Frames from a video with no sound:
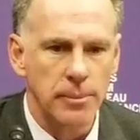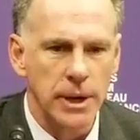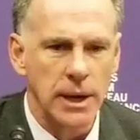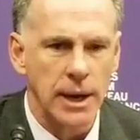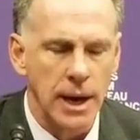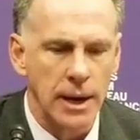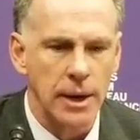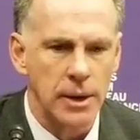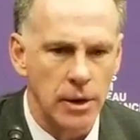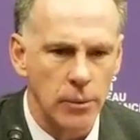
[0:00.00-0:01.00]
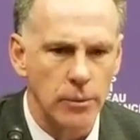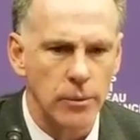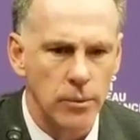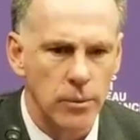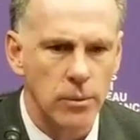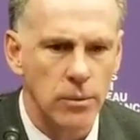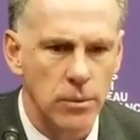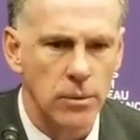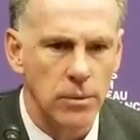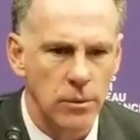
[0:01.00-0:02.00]
But
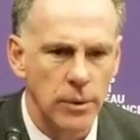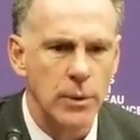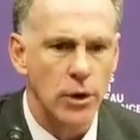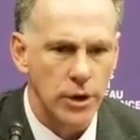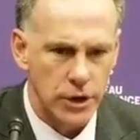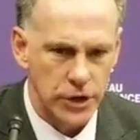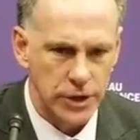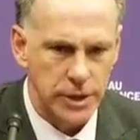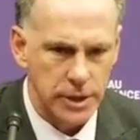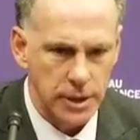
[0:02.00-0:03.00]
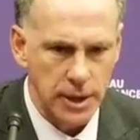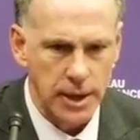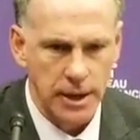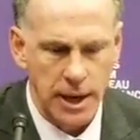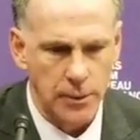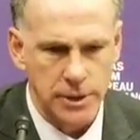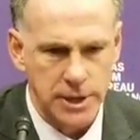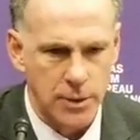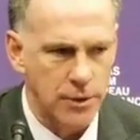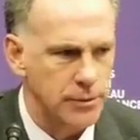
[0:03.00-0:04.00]
we weren't good, and I don't want to
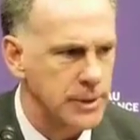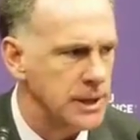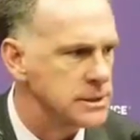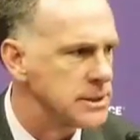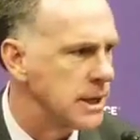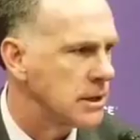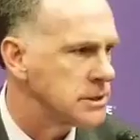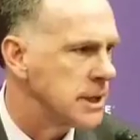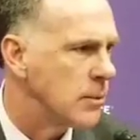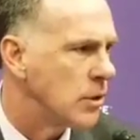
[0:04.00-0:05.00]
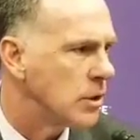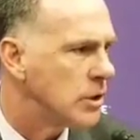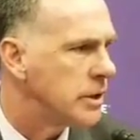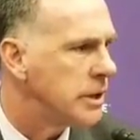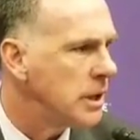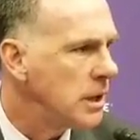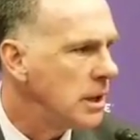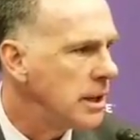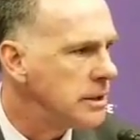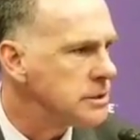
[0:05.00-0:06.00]
take away from Texas Tech because they were good.
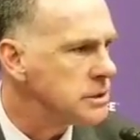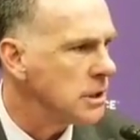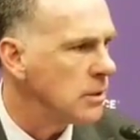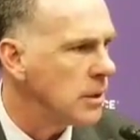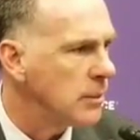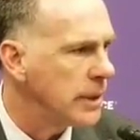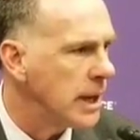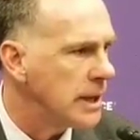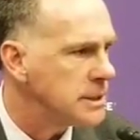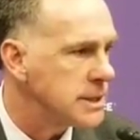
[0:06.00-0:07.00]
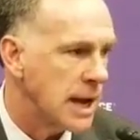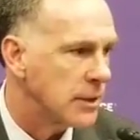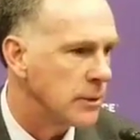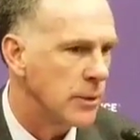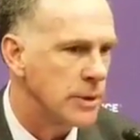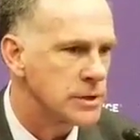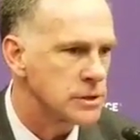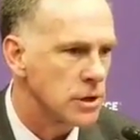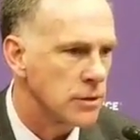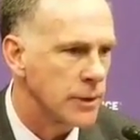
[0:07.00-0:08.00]
And so we got exactly what we
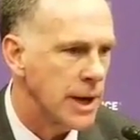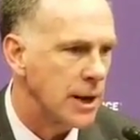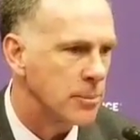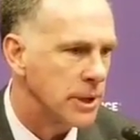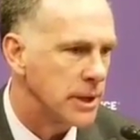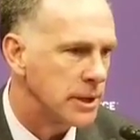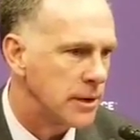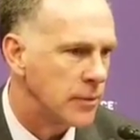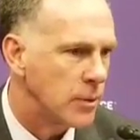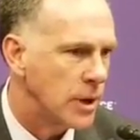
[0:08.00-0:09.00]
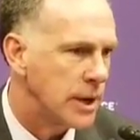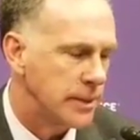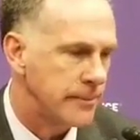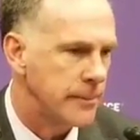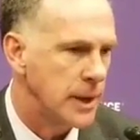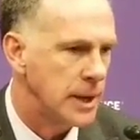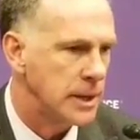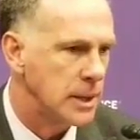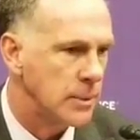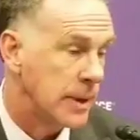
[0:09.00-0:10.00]
deserve. We got outplayed in every way, and
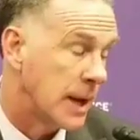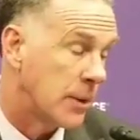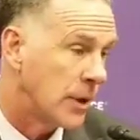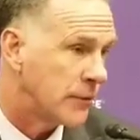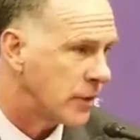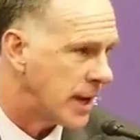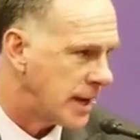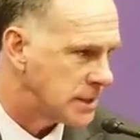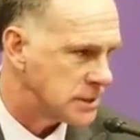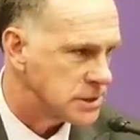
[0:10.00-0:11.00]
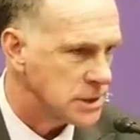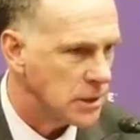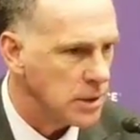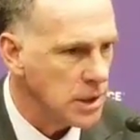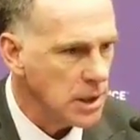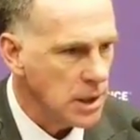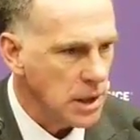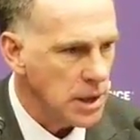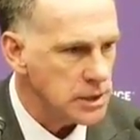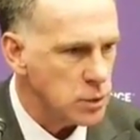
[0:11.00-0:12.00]
we got to get ready for Kansas. So
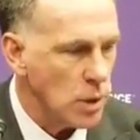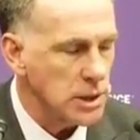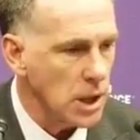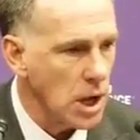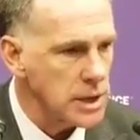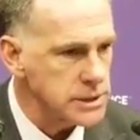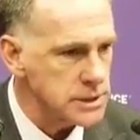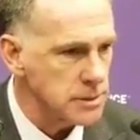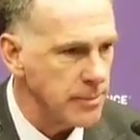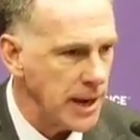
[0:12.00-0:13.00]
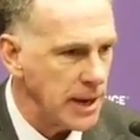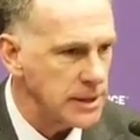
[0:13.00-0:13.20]
it's one loss. It's a bad.